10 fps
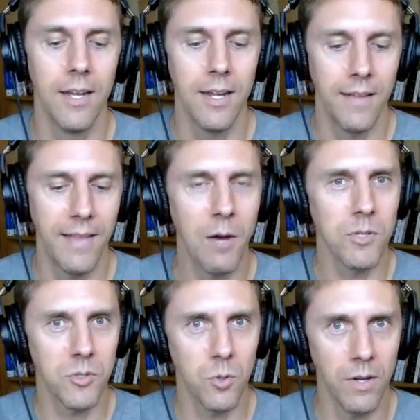and that
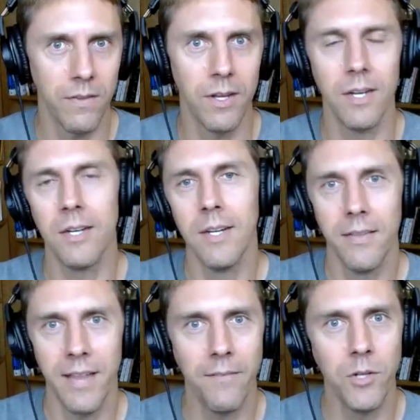was sort of the
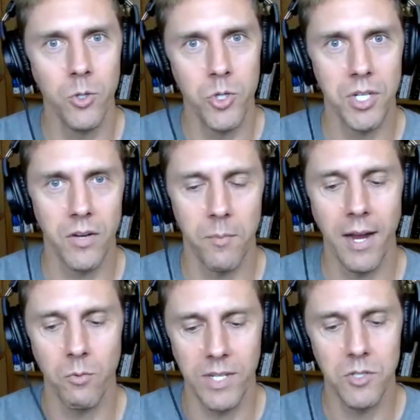evolution of
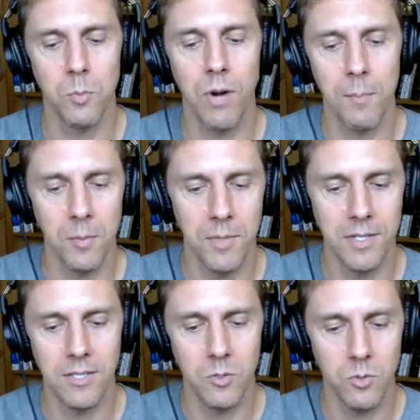my rental property
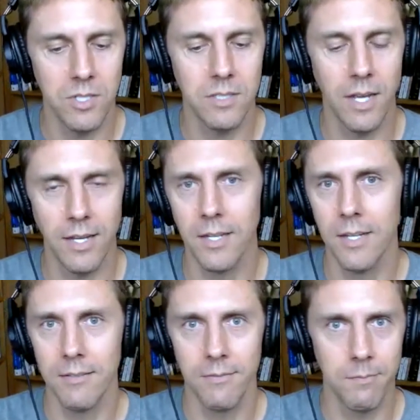business. Was just like,
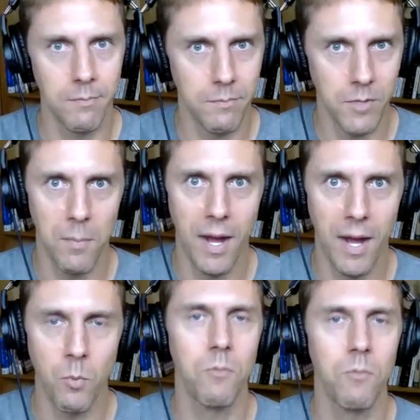buy
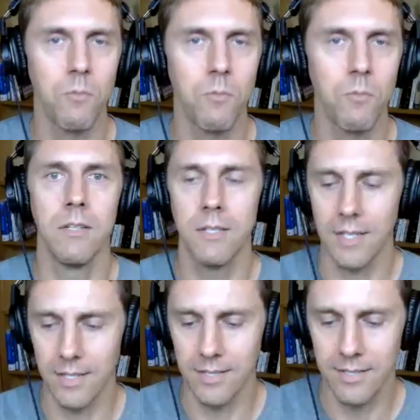one rental,
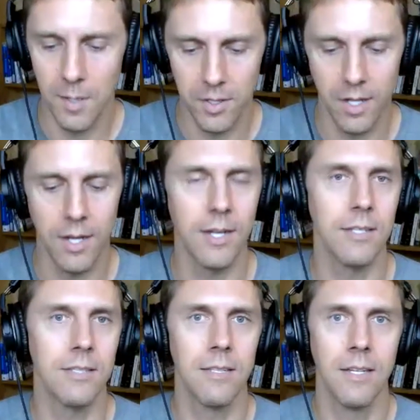get it
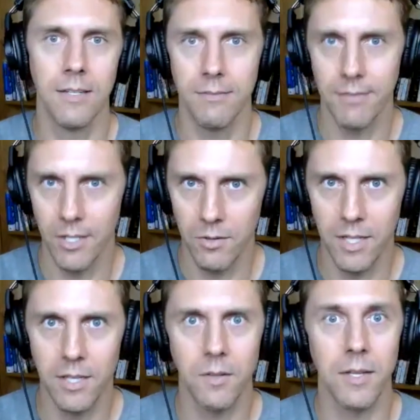stabilized,
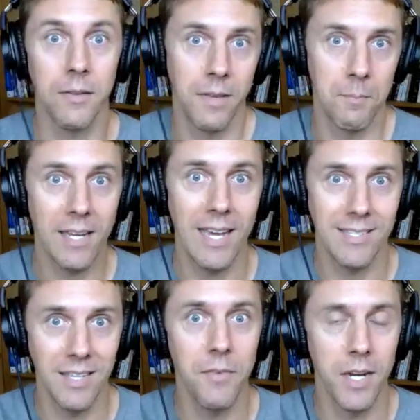in my
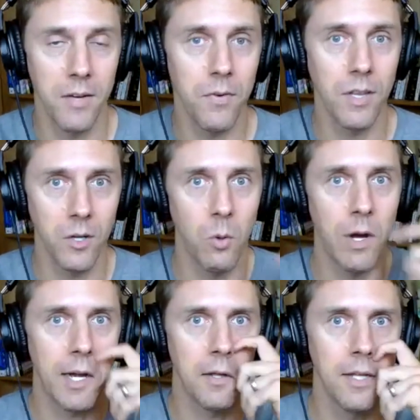case, live in it for a little
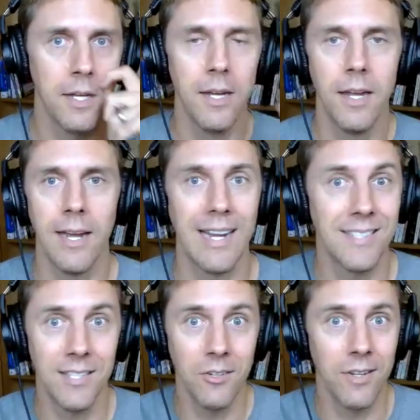while. And I
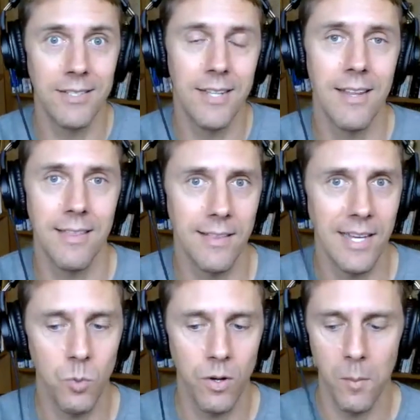still to this day think
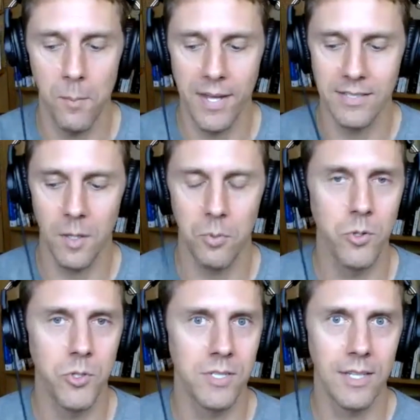that's one of the best
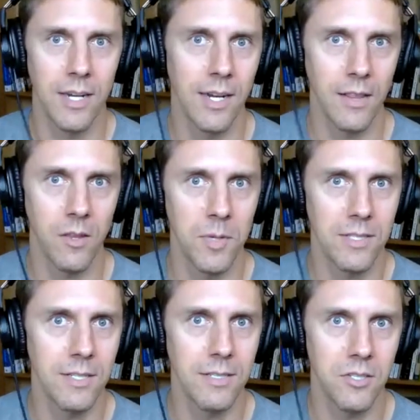approaches to get into the
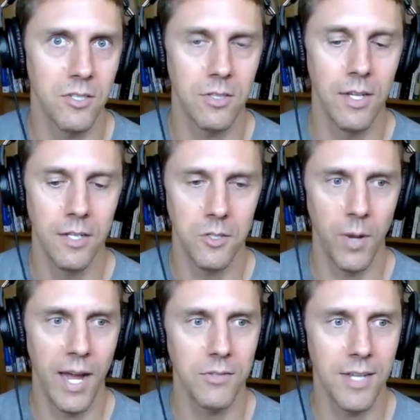business is just do a
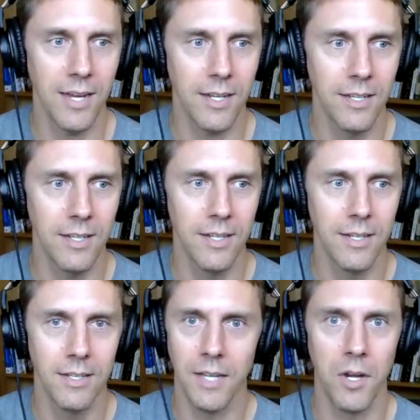house hack,
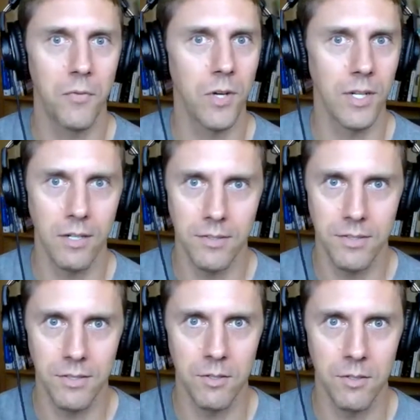live there for a year or
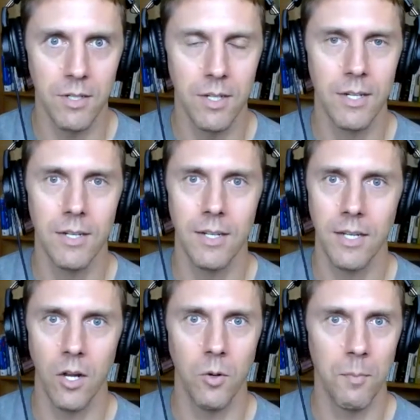two,
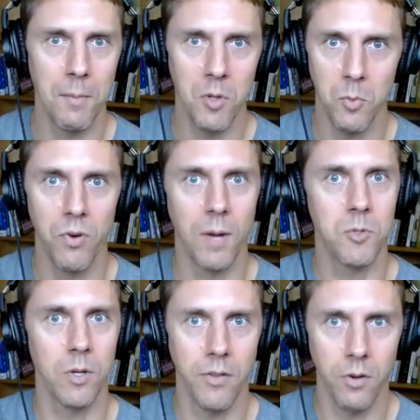maybe you move up
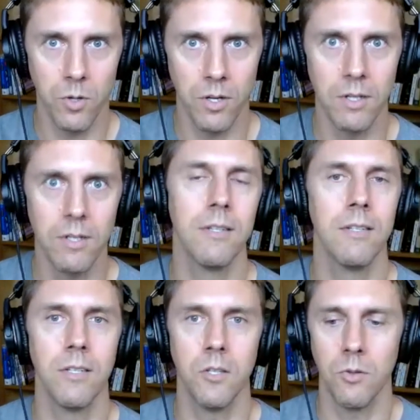to another one,
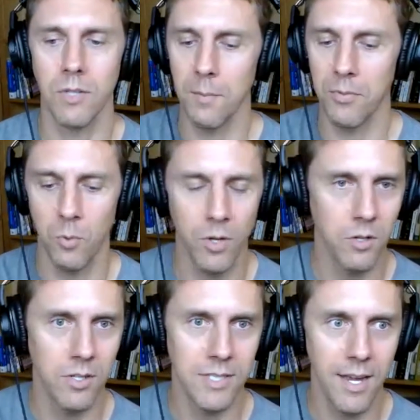you keep the one
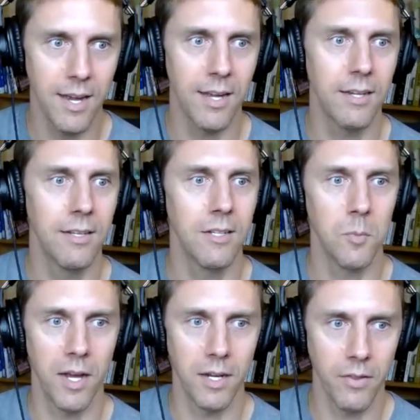you just had,
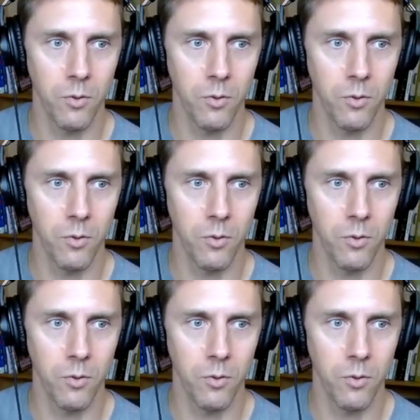you buy another